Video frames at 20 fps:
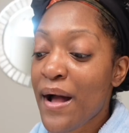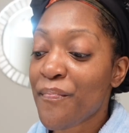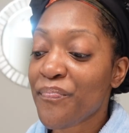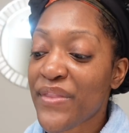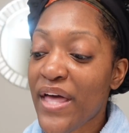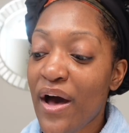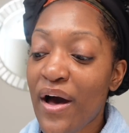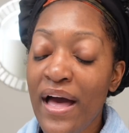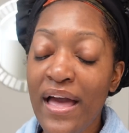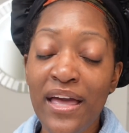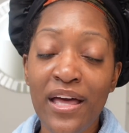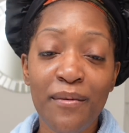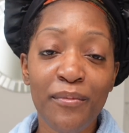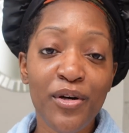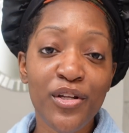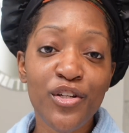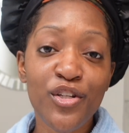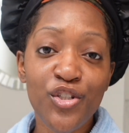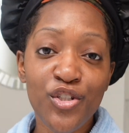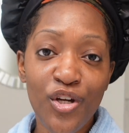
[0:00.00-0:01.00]
Now I am
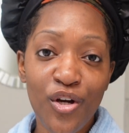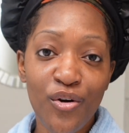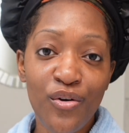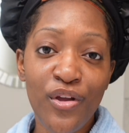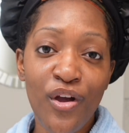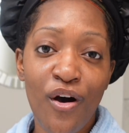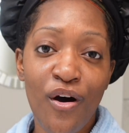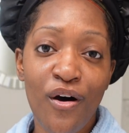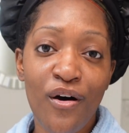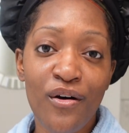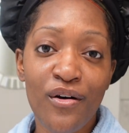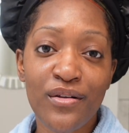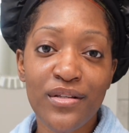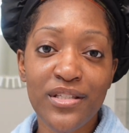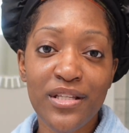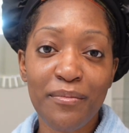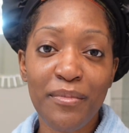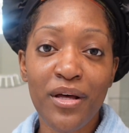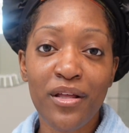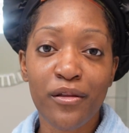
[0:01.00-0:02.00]
gonna show y'all
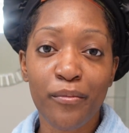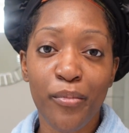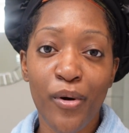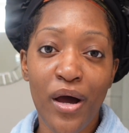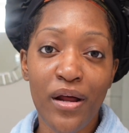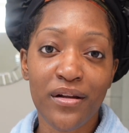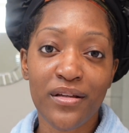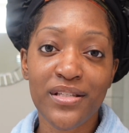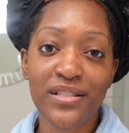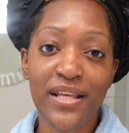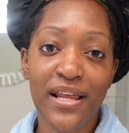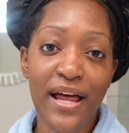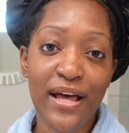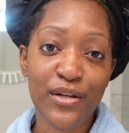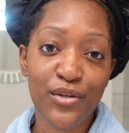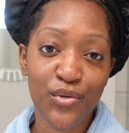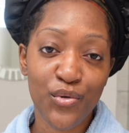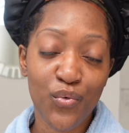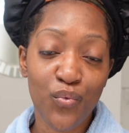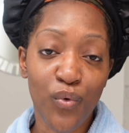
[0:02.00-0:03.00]
some other products that I
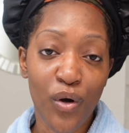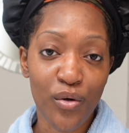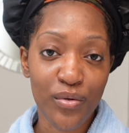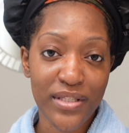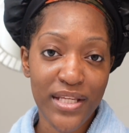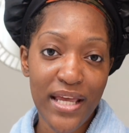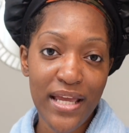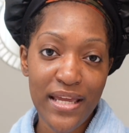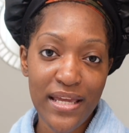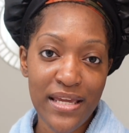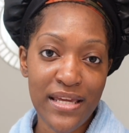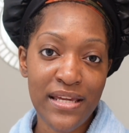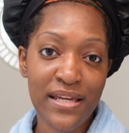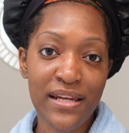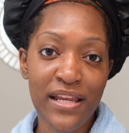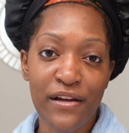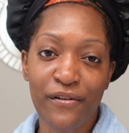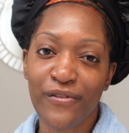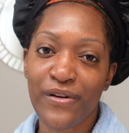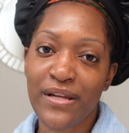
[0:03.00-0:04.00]
do rotate
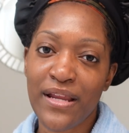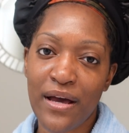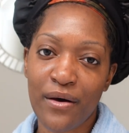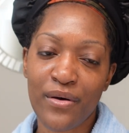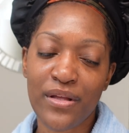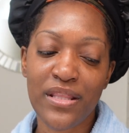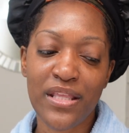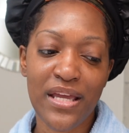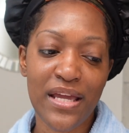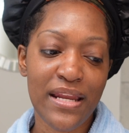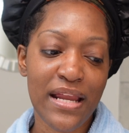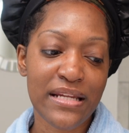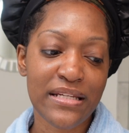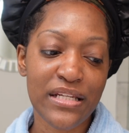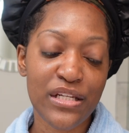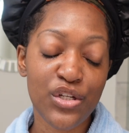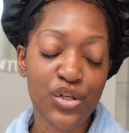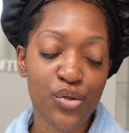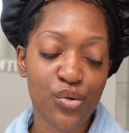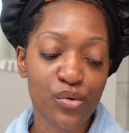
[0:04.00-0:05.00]
in every now and then. I
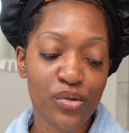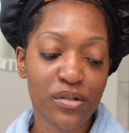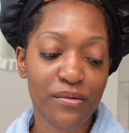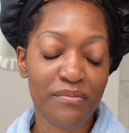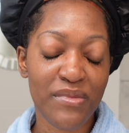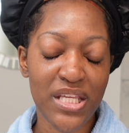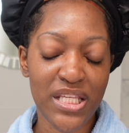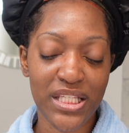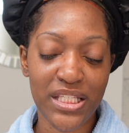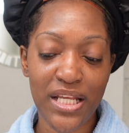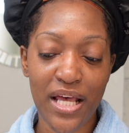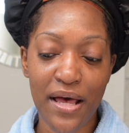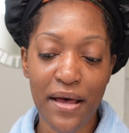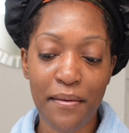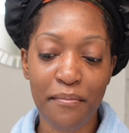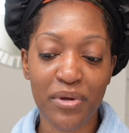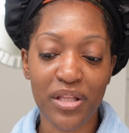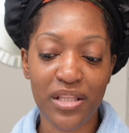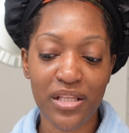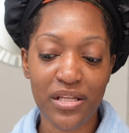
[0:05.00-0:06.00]
didn't use them this
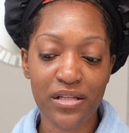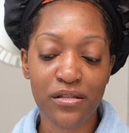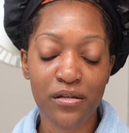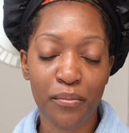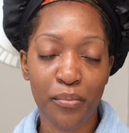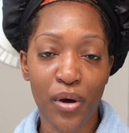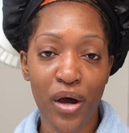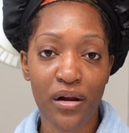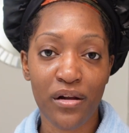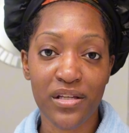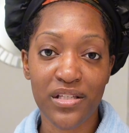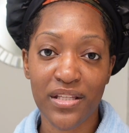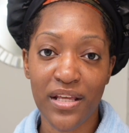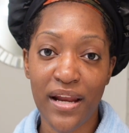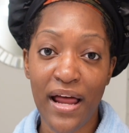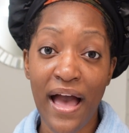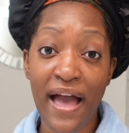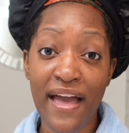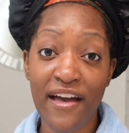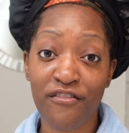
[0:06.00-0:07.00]
time, but these are products that
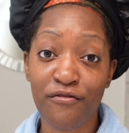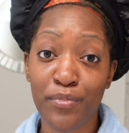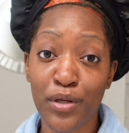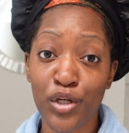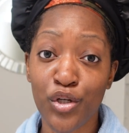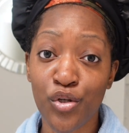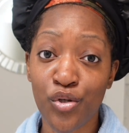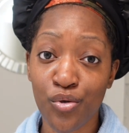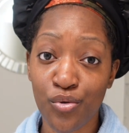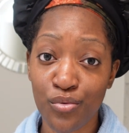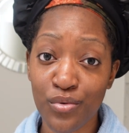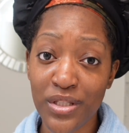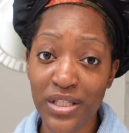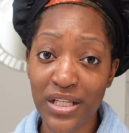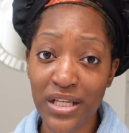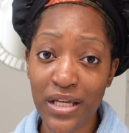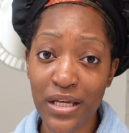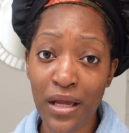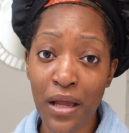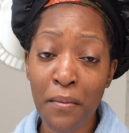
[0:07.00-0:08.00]
I have been
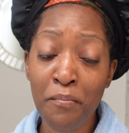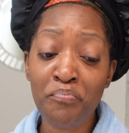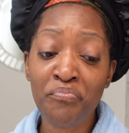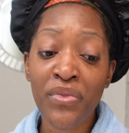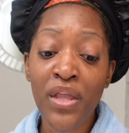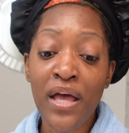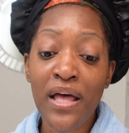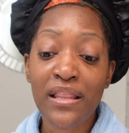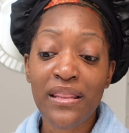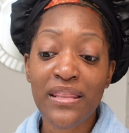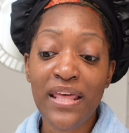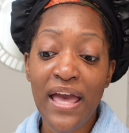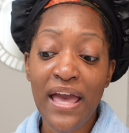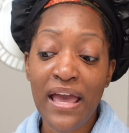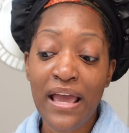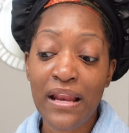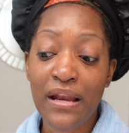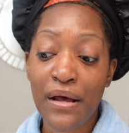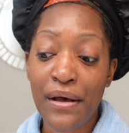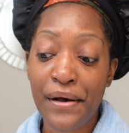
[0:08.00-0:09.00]
using
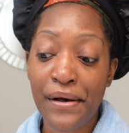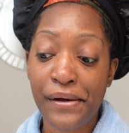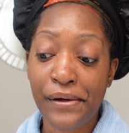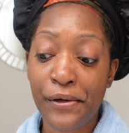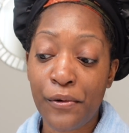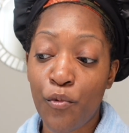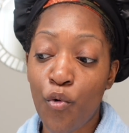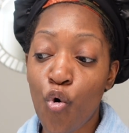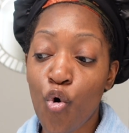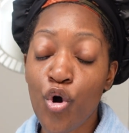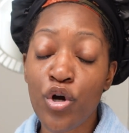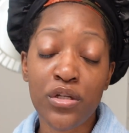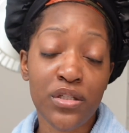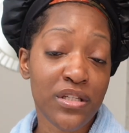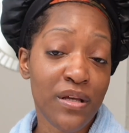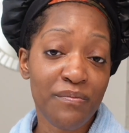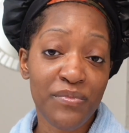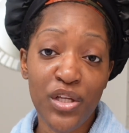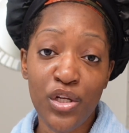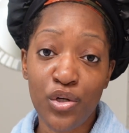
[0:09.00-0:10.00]
that, or
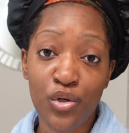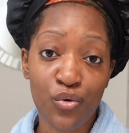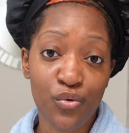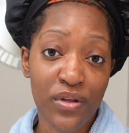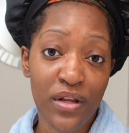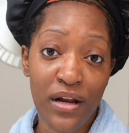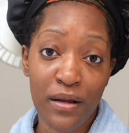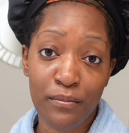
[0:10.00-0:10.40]
something new that